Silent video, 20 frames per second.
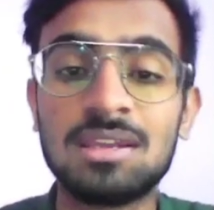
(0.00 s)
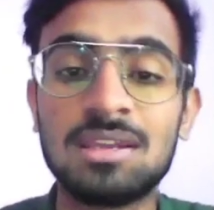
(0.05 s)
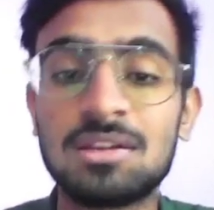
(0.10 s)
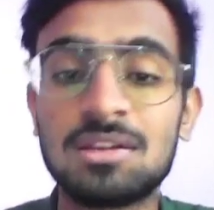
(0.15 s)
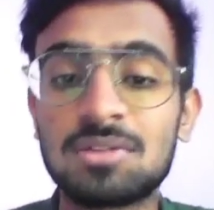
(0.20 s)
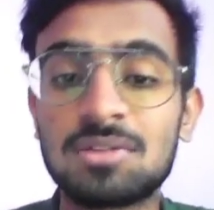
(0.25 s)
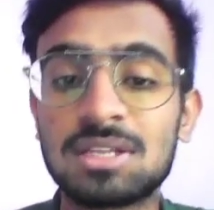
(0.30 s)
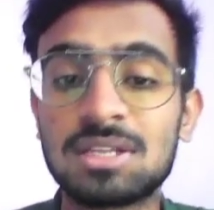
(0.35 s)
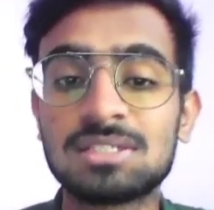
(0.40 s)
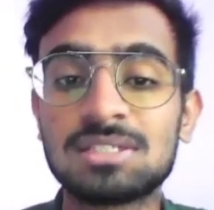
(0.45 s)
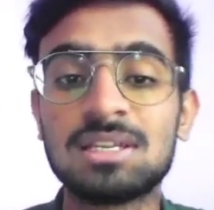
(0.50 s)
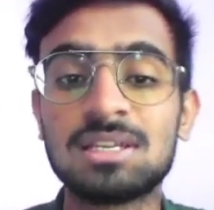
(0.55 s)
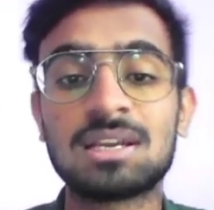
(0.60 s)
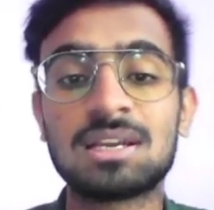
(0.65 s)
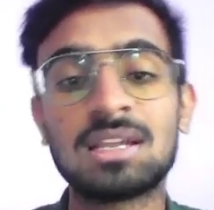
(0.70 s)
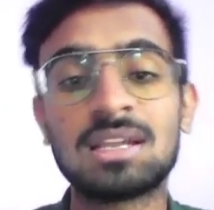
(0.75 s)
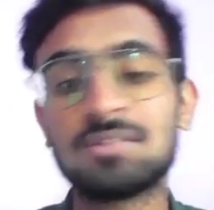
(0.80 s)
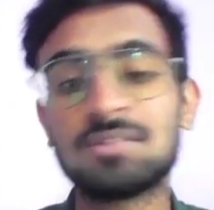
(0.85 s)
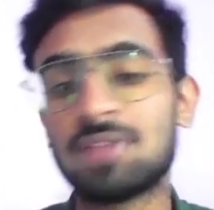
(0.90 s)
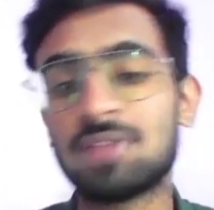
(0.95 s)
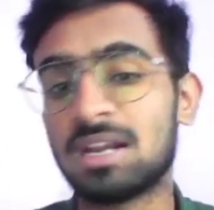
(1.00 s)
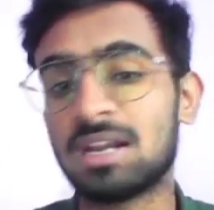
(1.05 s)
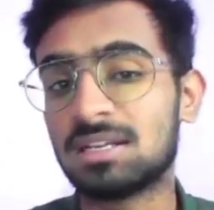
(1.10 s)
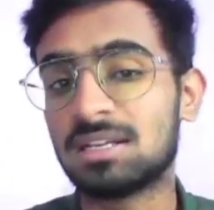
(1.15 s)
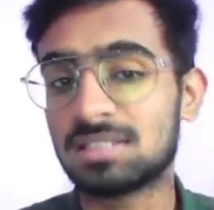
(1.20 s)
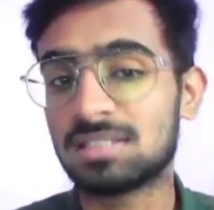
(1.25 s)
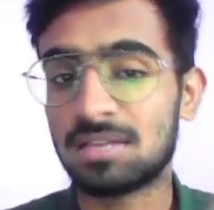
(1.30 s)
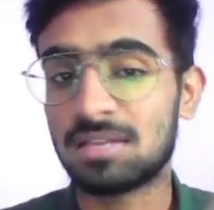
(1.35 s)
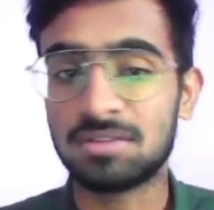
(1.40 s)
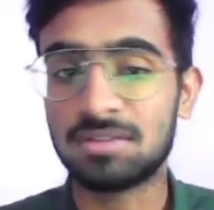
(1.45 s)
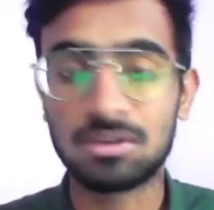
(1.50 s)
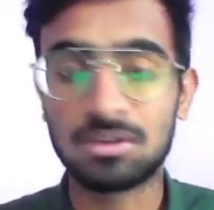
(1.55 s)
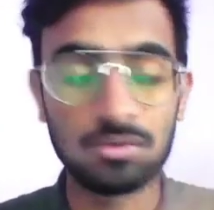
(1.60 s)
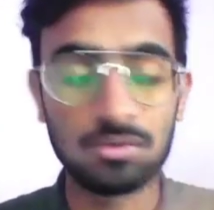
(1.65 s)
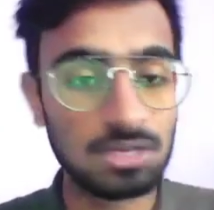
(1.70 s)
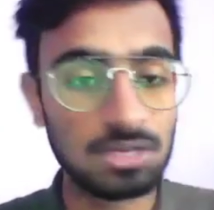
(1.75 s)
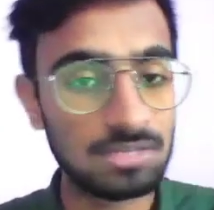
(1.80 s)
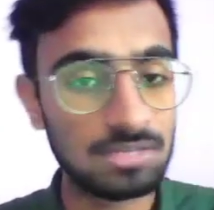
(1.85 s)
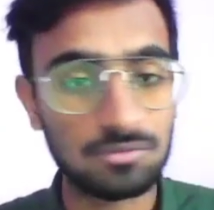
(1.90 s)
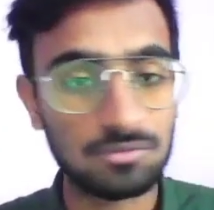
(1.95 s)
here you can see again white is having
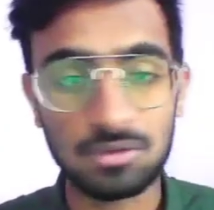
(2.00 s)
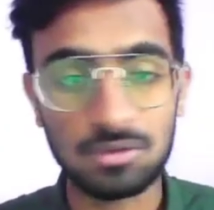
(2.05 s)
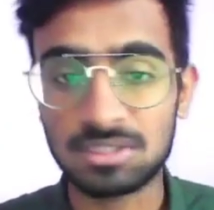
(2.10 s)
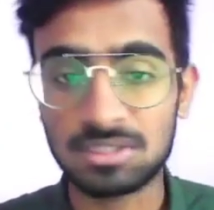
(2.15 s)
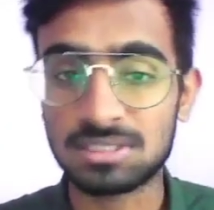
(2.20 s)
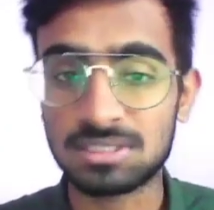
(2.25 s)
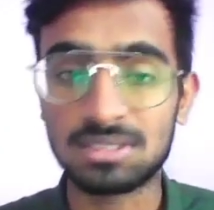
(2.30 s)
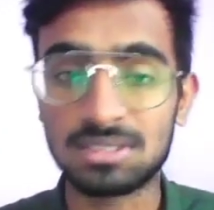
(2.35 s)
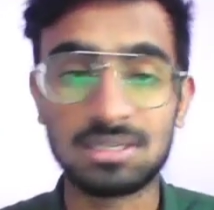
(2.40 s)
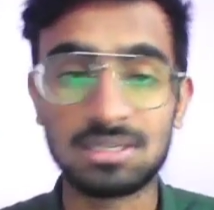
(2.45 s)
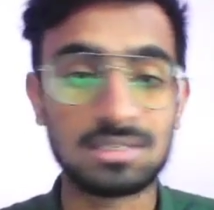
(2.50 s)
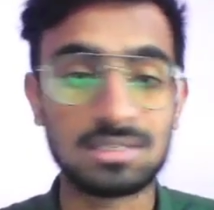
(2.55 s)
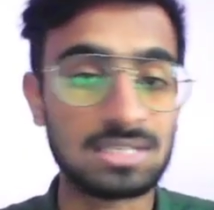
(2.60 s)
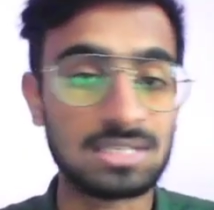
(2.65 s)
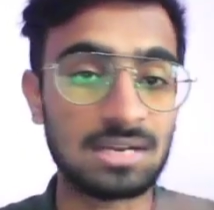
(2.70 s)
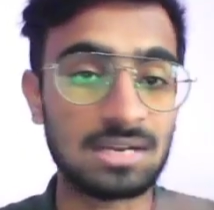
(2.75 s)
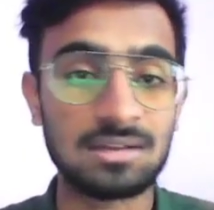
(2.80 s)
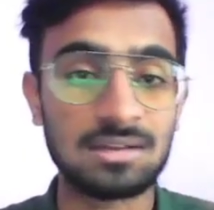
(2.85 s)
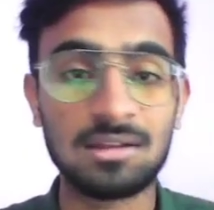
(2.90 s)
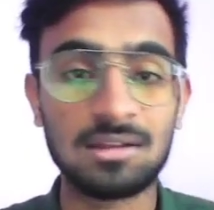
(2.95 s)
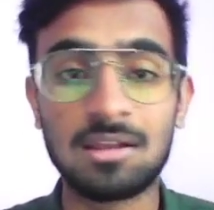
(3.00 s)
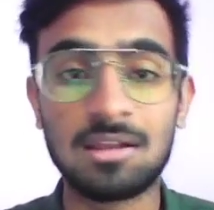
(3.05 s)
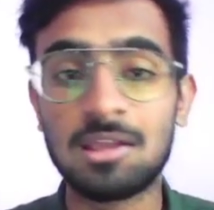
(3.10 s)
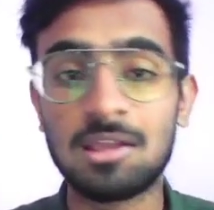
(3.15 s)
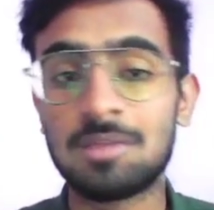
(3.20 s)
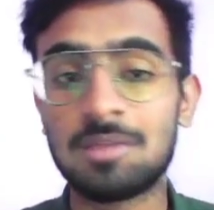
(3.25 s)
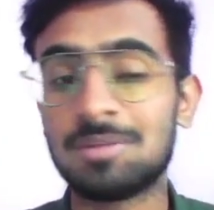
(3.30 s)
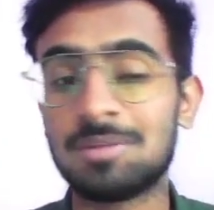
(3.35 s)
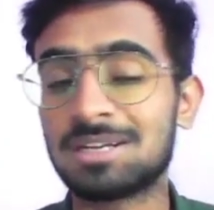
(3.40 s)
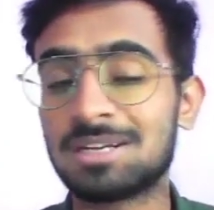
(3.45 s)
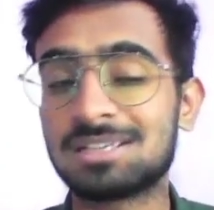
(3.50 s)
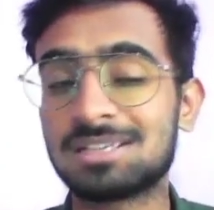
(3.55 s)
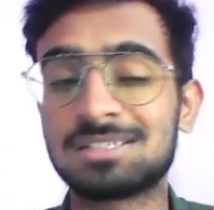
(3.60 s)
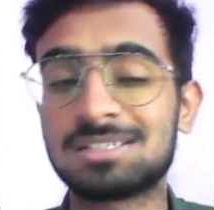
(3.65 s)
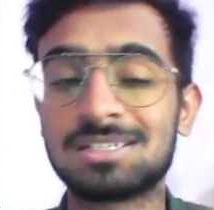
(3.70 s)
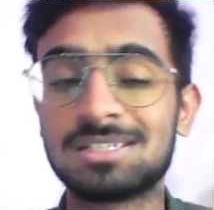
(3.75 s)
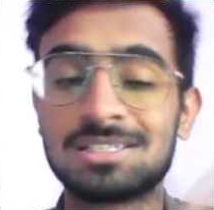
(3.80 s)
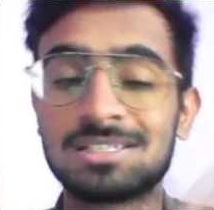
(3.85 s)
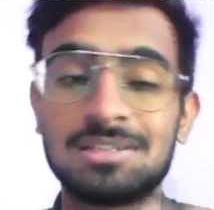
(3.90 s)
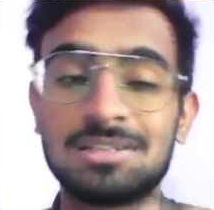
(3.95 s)
good influence in the center, but
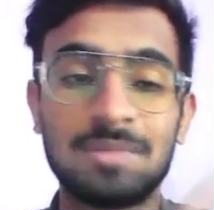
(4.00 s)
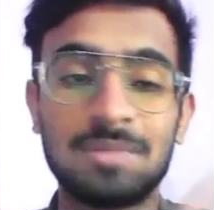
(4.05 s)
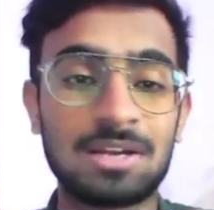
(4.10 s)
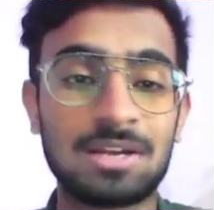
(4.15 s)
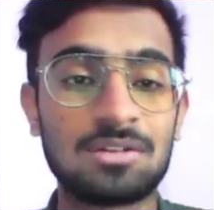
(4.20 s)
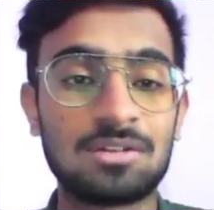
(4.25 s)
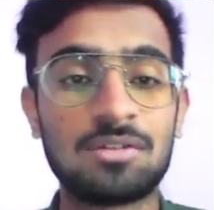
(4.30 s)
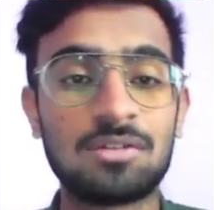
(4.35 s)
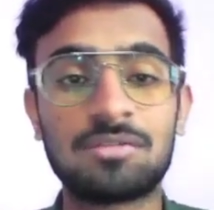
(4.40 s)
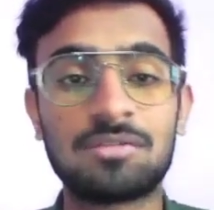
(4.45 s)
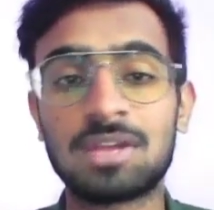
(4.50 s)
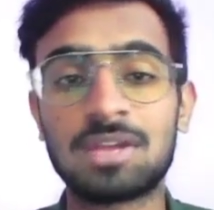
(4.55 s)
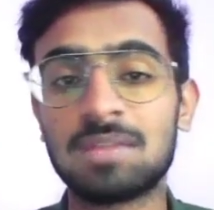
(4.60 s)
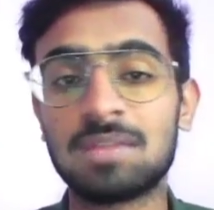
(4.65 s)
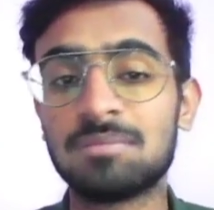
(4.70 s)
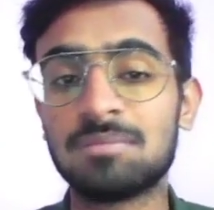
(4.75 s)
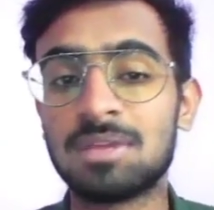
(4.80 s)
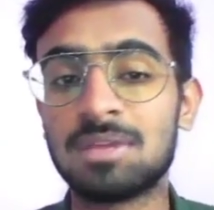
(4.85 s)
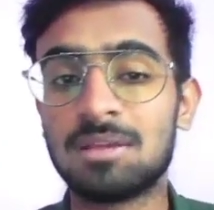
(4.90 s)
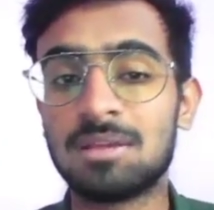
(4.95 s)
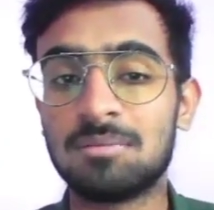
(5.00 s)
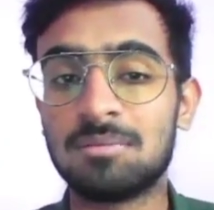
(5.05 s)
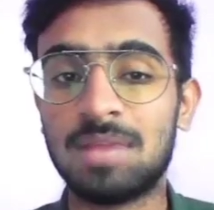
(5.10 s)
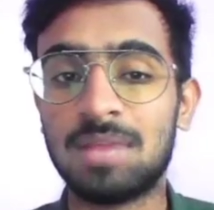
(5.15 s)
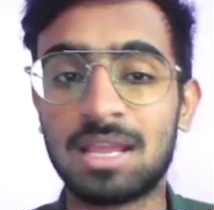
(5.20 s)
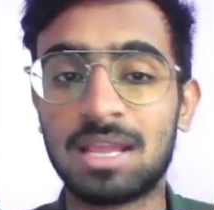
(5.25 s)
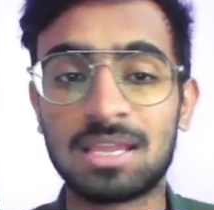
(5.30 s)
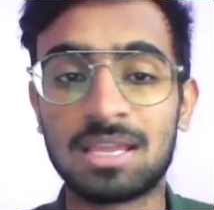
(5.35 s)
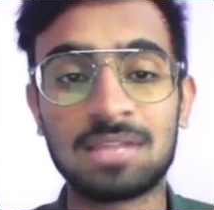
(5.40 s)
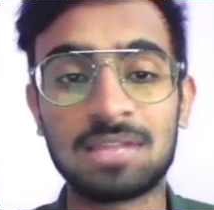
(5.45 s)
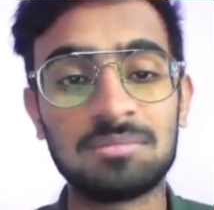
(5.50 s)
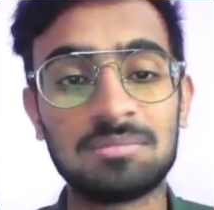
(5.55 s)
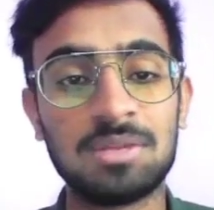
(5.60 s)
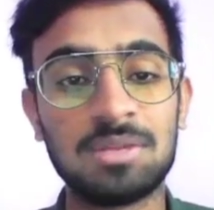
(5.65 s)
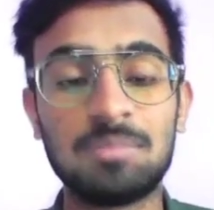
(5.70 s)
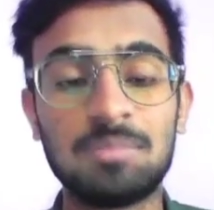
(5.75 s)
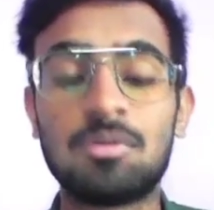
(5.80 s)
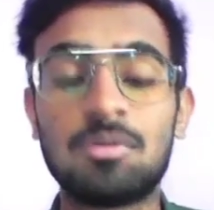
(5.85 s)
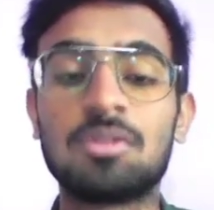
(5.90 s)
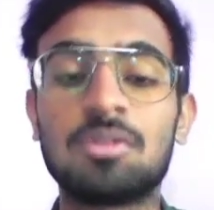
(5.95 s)
it's just the matter of time. Black can
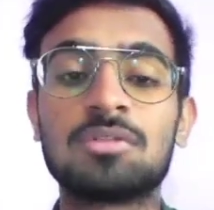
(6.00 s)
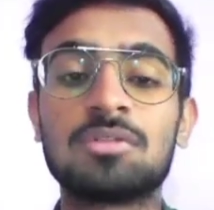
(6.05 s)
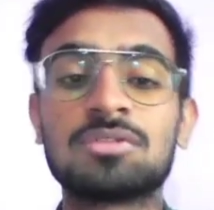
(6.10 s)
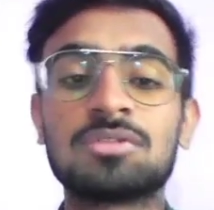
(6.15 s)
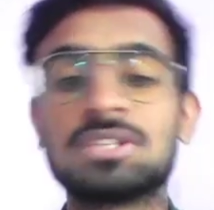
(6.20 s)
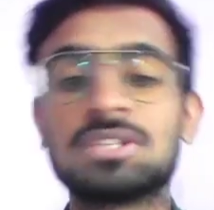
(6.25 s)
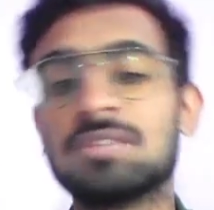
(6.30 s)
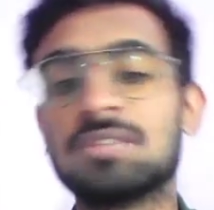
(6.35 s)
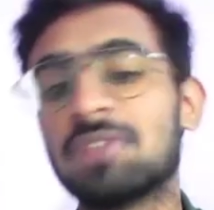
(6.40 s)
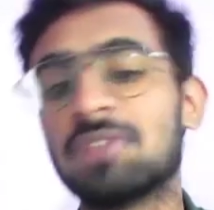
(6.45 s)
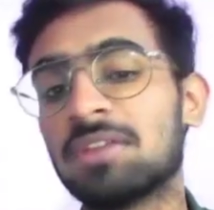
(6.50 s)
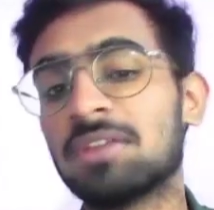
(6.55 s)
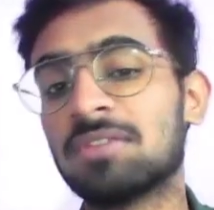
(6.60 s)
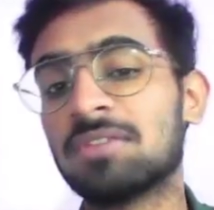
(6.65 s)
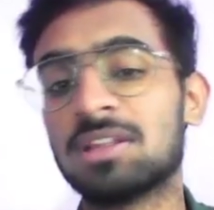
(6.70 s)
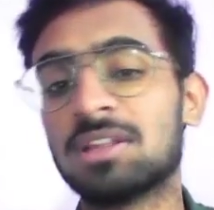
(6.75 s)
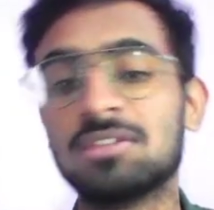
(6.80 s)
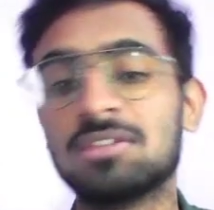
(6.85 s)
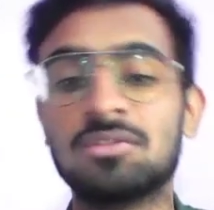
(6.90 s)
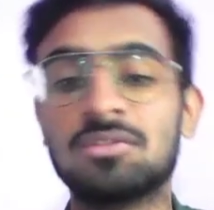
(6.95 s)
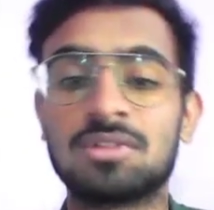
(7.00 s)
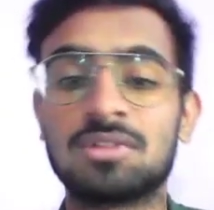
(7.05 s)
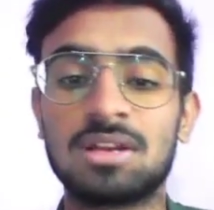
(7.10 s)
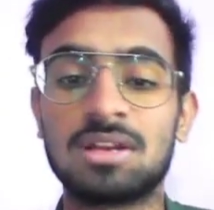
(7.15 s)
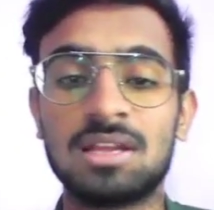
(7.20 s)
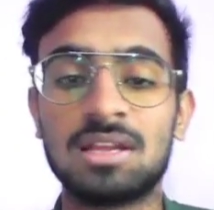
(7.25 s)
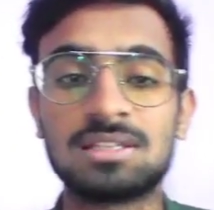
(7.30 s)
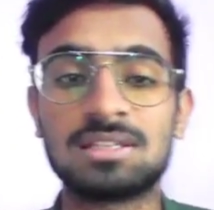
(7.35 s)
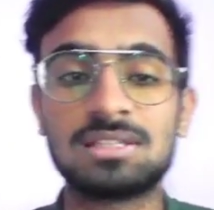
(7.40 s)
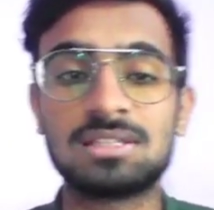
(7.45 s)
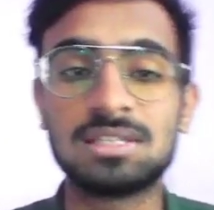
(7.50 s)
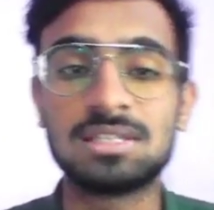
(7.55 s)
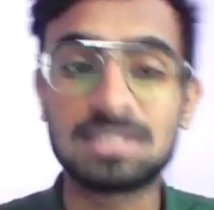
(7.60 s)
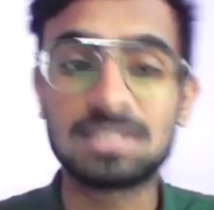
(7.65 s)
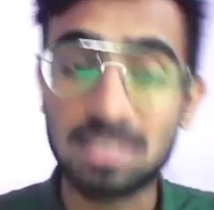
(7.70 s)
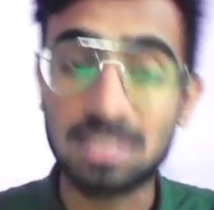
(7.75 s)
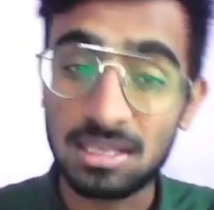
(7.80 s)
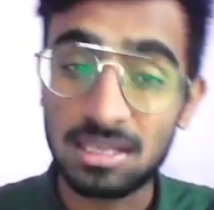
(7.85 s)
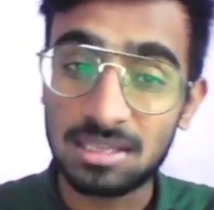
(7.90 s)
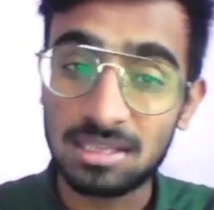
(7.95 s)
play pawn to c5 and neutralize
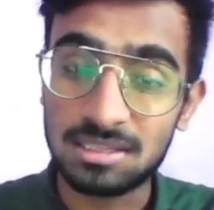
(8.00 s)
this.